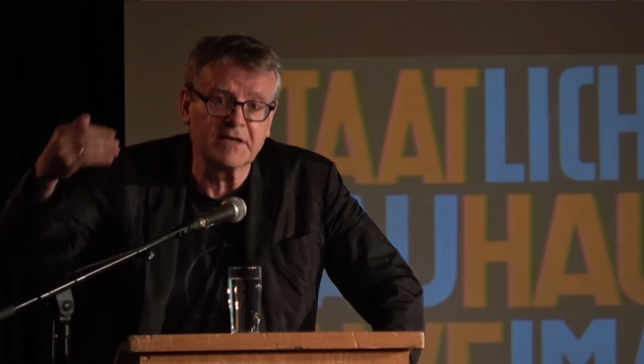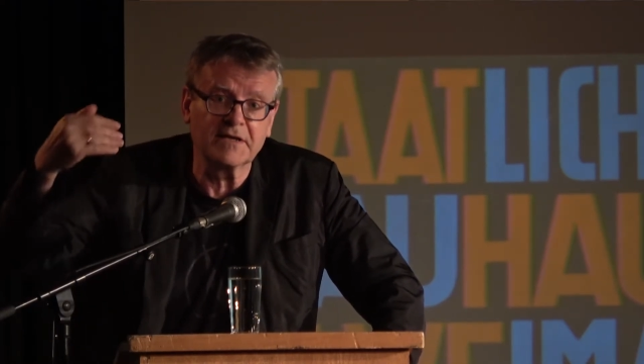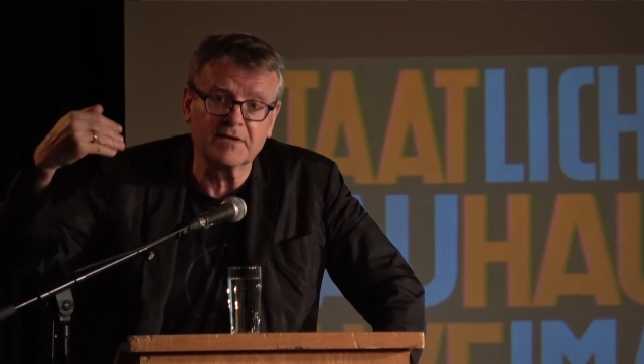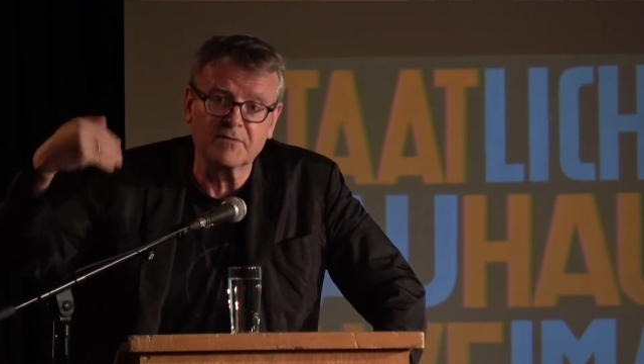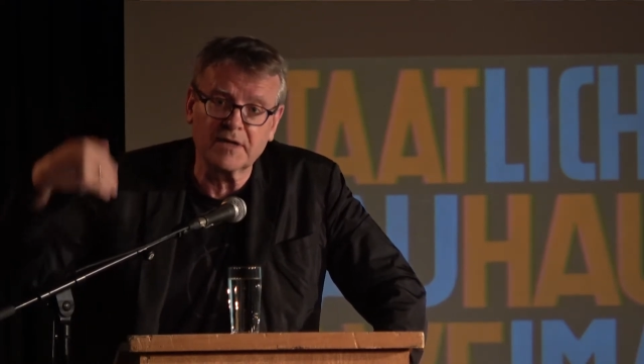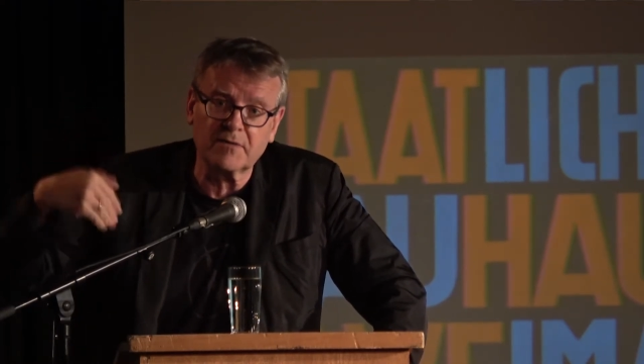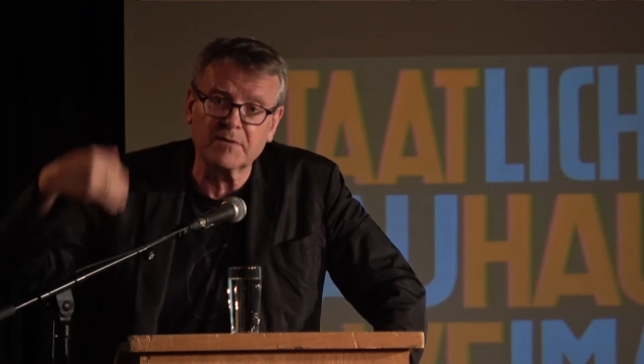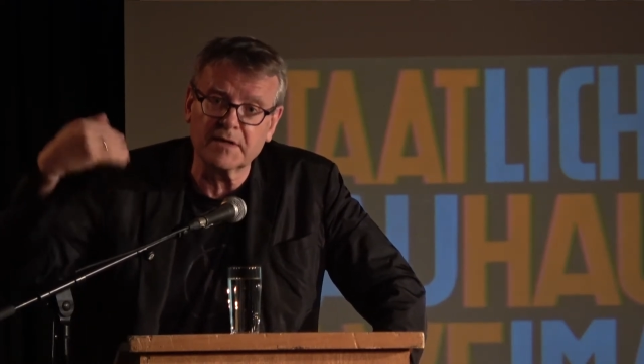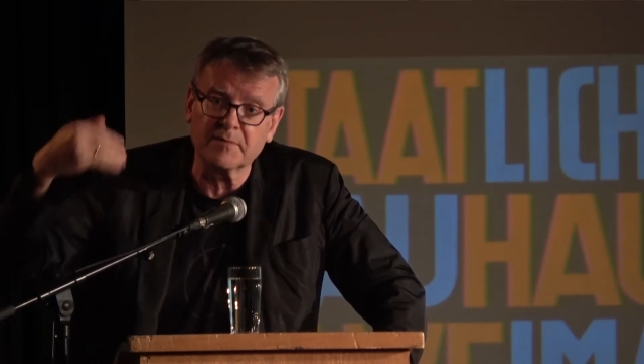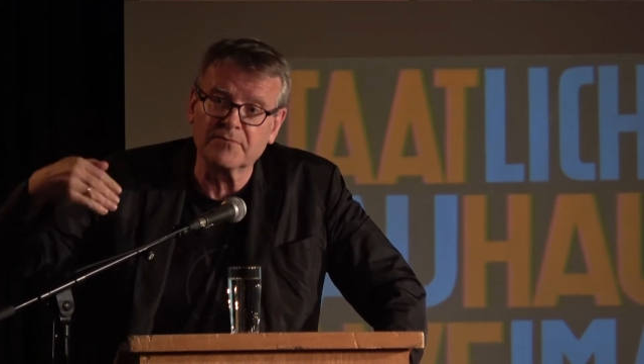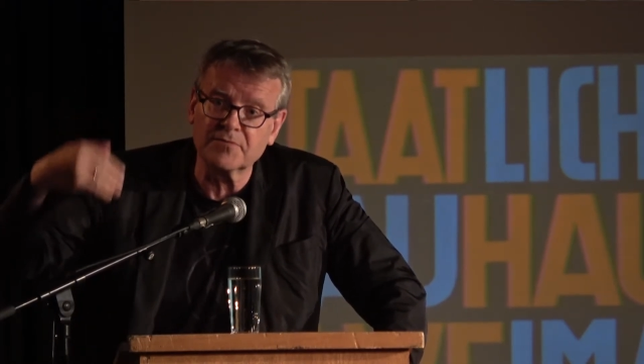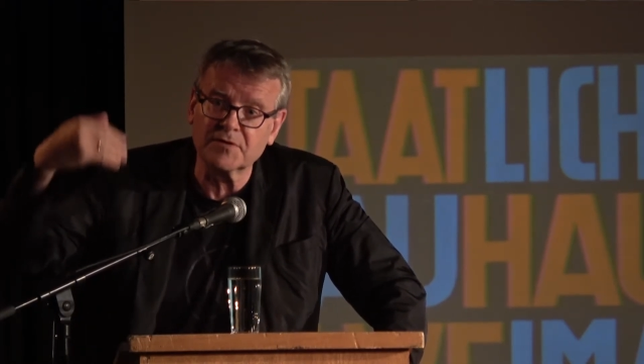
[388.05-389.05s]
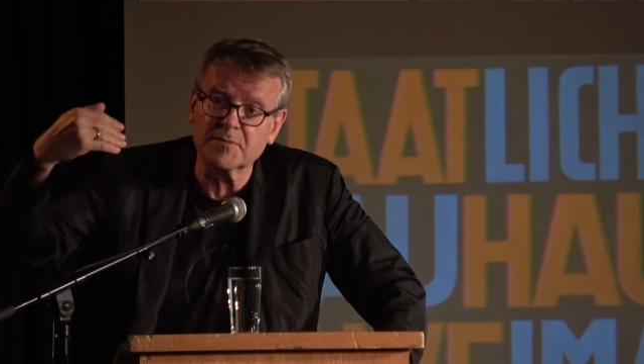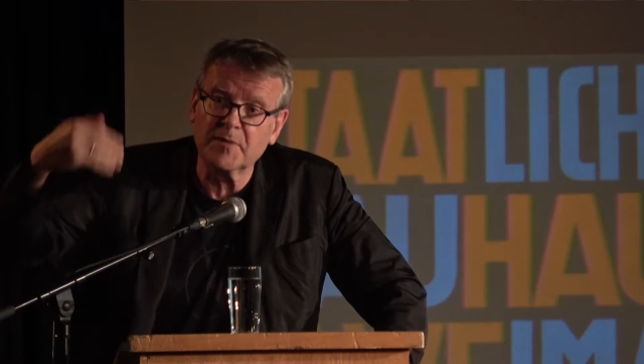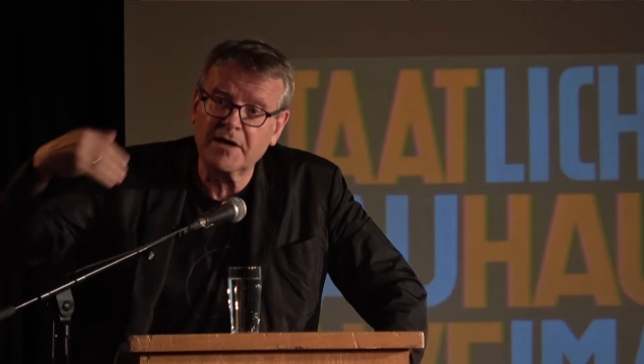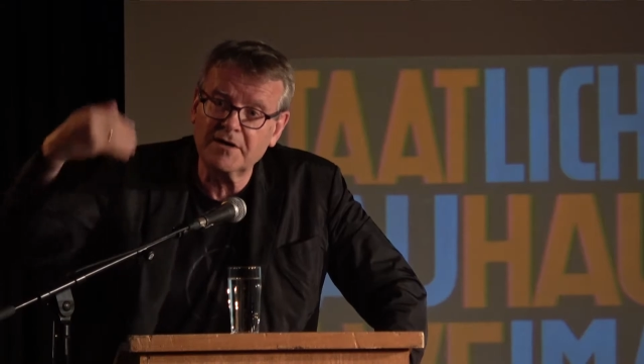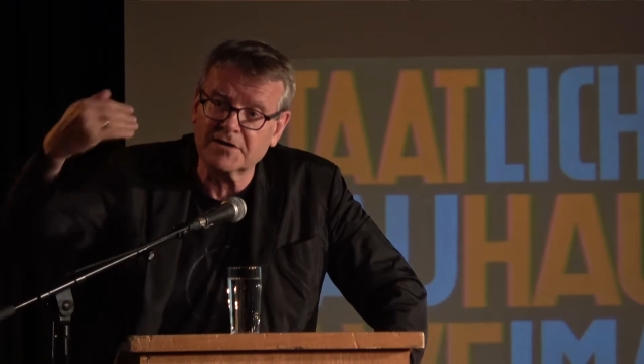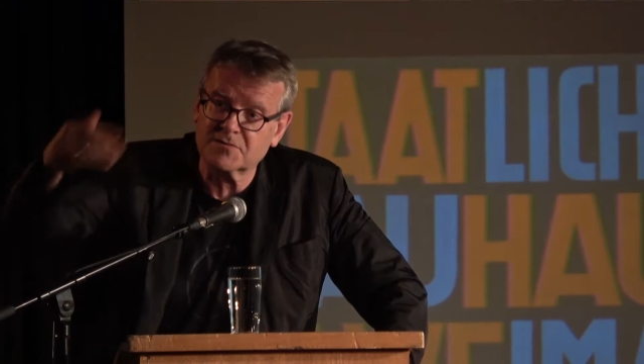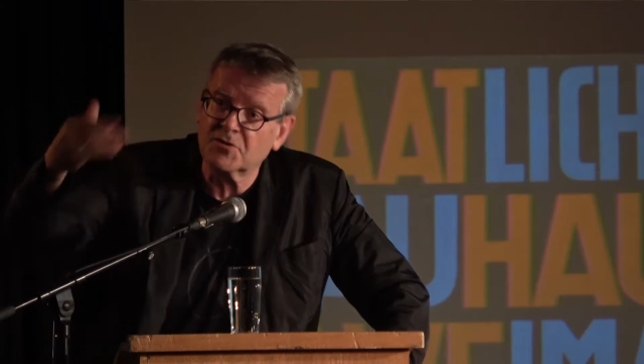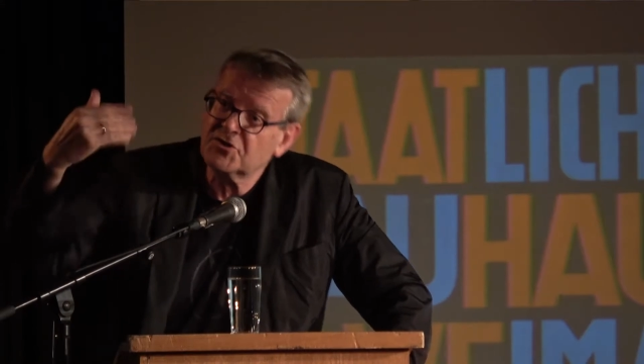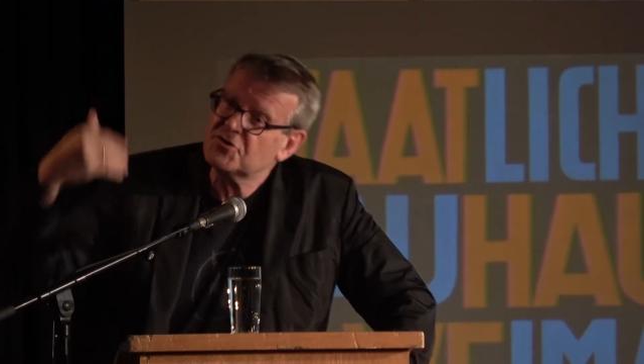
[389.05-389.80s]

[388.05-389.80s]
at a requiem for the Bauhaus? What did